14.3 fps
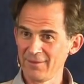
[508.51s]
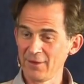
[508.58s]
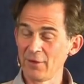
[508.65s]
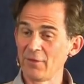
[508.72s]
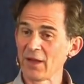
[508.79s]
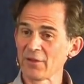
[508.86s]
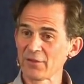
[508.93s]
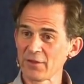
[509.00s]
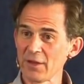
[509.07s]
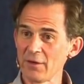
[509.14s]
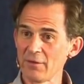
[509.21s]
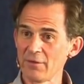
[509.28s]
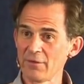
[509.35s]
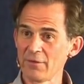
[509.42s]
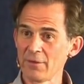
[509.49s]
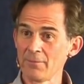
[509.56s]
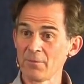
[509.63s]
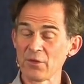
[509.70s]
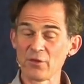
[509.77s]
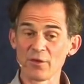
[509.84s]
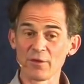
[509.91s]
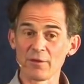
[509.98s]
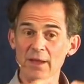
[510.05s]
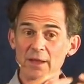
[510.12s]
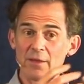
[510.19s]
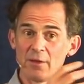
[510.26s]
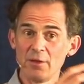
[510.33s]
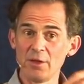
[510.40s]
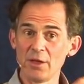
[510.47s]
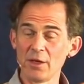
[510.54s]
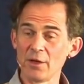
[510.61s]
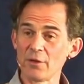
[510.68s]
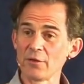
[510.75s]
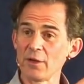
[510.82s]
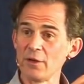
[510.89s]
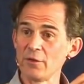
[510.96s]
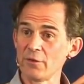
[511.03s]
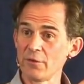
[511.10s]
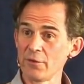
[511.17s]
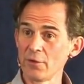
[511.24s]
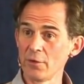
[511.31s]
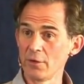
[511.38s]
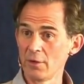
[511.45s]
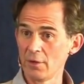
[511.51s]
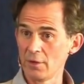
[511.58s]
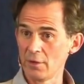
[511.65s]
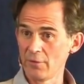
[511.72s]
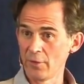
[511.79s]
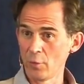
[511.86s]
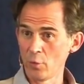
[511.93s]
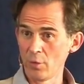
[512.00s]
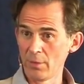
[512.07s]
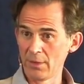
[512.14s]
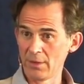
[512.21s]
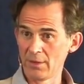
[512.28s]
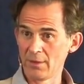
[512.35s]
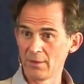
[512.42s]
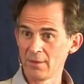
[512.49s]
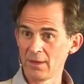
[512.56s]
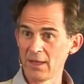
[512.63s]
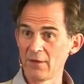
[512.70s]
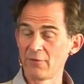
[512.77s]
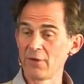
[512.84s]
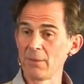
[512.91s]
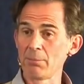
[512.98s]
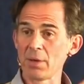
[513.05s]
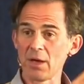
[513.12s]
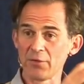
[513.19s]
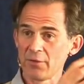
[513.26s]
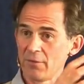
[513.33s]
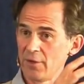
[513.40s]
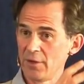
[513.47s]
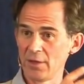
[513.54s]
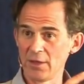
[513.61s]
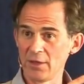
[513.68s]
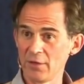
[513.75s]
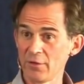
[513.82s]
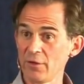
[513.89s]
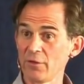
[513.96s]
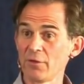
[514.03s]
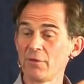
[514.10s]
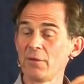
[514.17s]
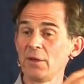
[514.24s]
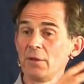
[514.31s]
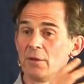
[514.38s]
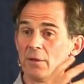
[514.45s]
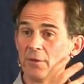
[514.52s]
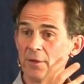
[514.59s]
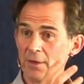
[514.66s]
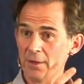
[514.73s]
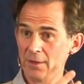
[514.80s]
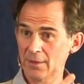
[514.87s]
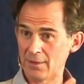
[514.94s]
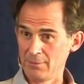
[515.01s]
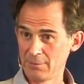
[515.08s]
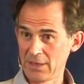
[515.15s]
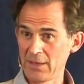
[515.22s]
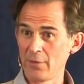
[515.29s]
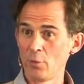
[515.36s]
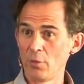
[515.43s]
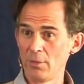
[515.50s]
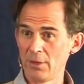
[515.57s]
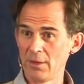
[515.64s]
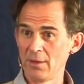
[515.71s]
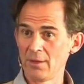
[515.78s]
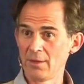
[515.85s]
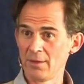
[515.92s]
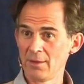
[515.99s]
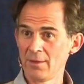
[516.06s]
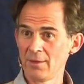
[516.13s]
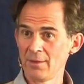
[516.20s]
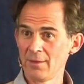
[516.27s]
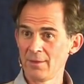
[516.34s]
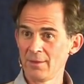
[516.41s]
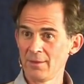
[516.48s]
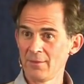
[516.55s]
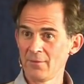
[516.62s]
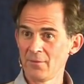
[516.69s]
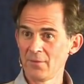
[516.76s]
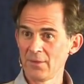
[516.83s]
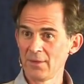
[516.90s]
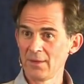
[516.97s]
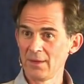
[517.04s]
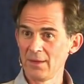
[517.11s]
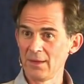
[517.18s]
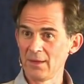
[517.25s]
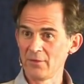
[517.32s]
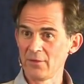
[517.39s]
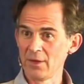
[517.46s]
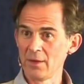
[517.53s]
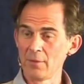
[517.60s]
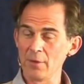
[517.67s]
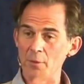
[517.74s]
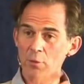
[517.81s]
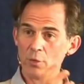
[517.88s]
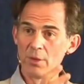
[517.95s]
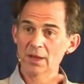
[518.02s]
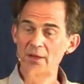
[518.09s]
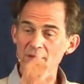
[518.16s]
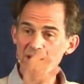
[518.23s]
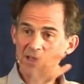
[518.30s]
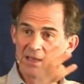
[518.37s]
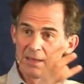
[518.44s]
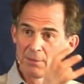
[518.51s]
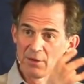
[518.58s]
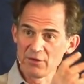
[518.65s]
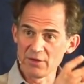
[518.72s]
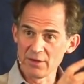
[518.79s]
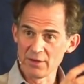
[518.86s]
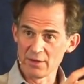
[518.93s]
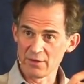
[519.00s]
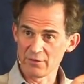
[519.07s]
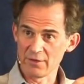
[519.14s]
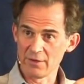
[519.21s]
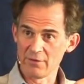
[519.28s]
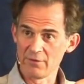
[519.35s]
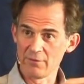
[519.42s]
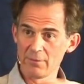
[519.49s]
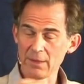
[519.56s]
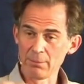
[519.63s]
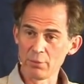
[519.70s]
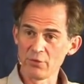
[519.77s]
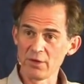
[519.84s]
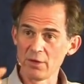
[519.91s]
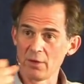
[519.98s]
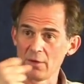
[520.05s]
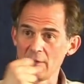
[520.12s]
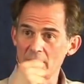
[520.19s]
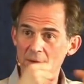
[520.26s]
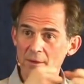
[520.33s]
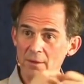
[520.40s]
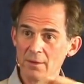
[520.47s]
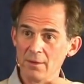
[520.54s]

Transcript: ourself, just like the nurse is full of the woman. Every part of the nurse is filled by the woman. Yes, but the woman has limited herself by putting on the